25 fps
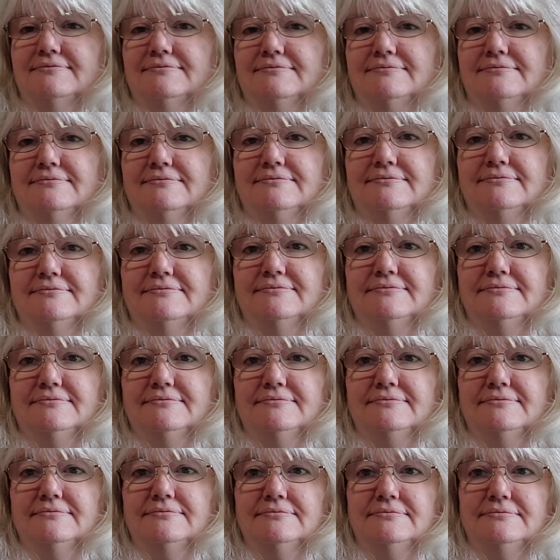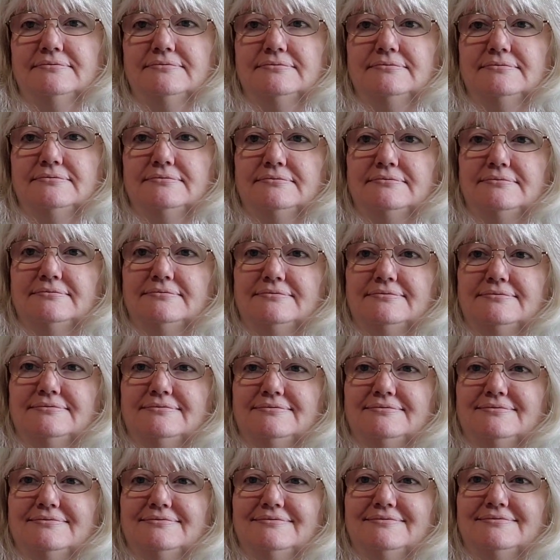
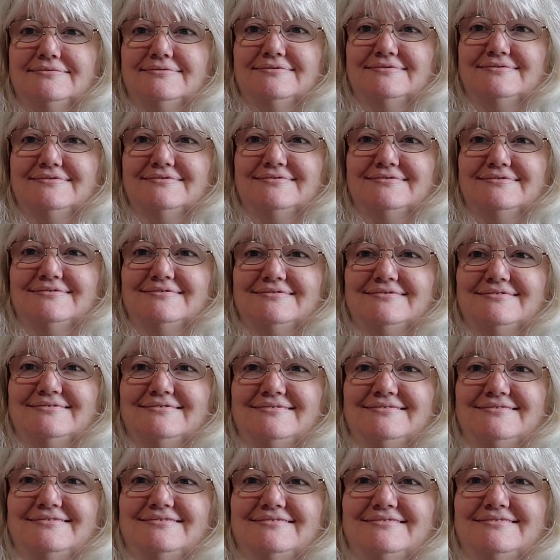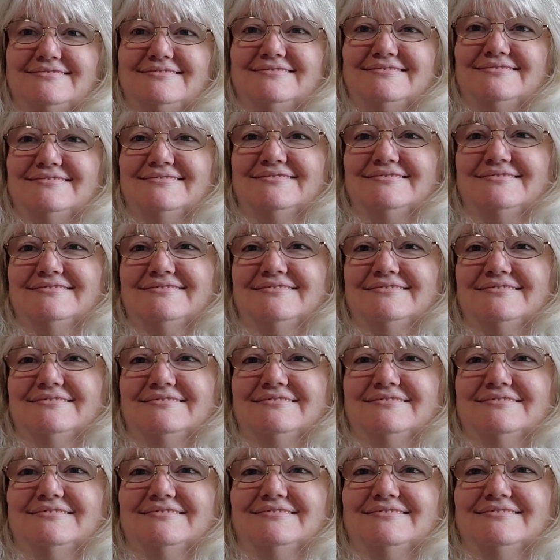
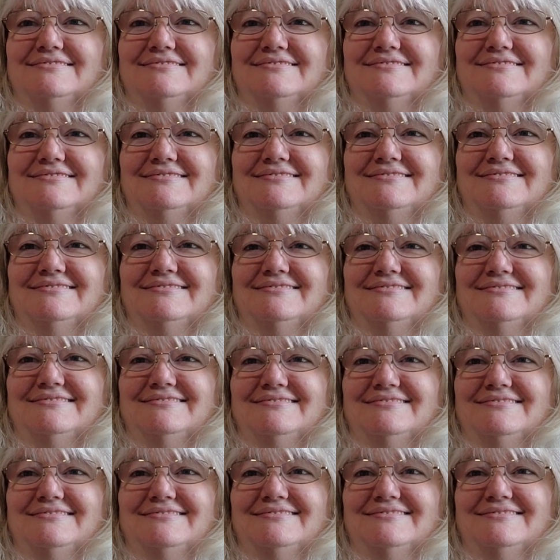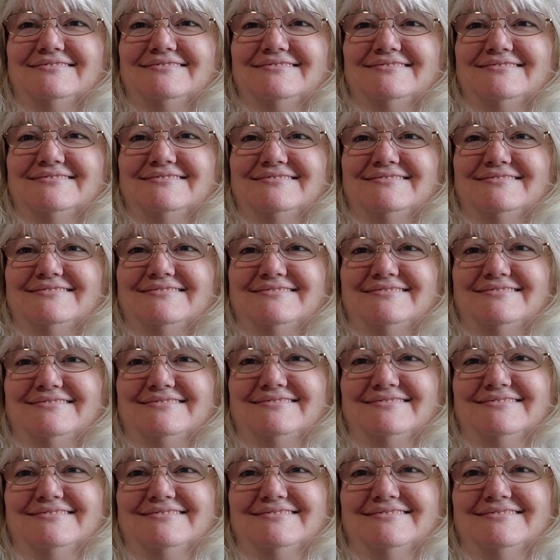
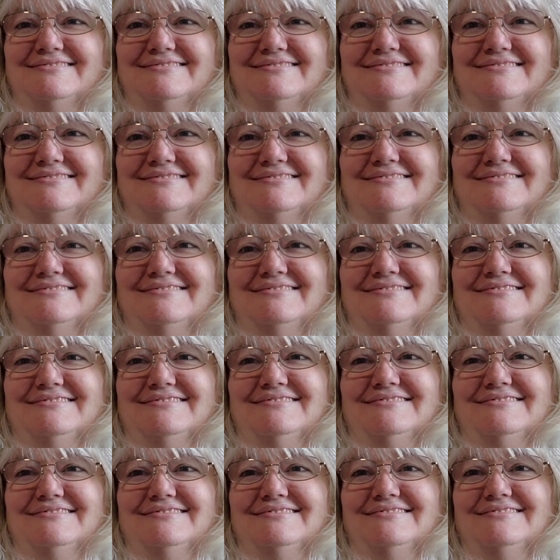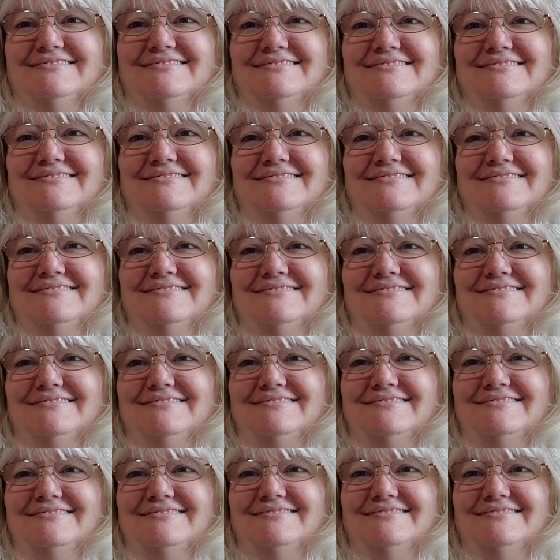No words are spoken by the person on screen.